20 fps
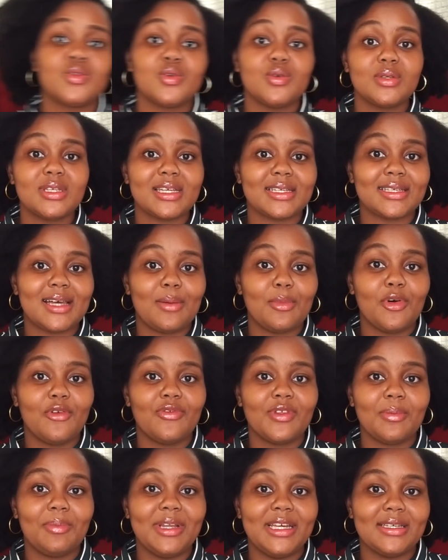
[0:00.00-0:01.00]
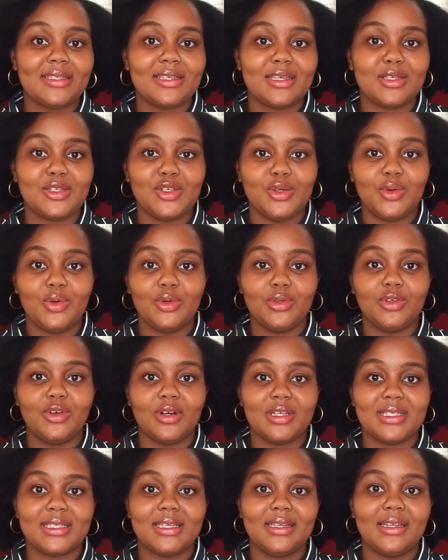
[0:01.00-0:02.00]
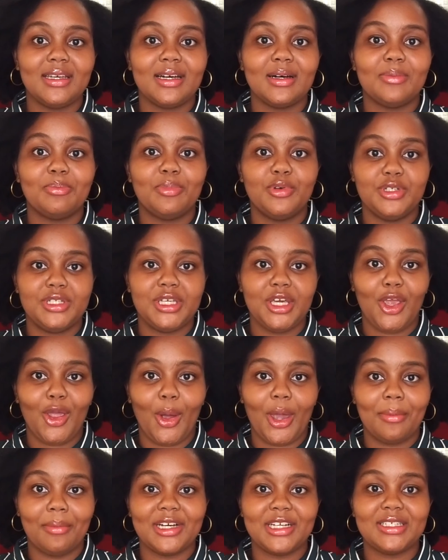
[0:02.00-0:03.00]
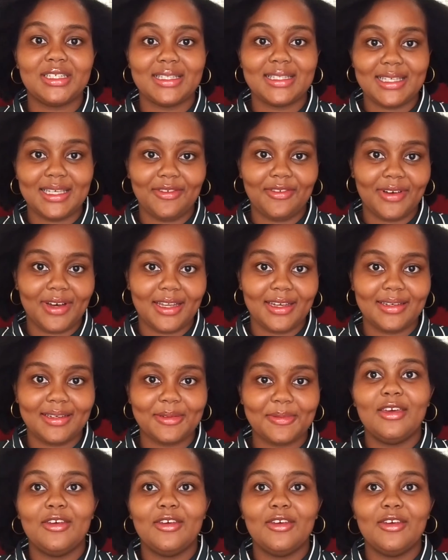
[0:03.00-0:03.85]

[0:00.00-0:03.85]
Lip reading: those are some of the places you could consider putting your emergency fund.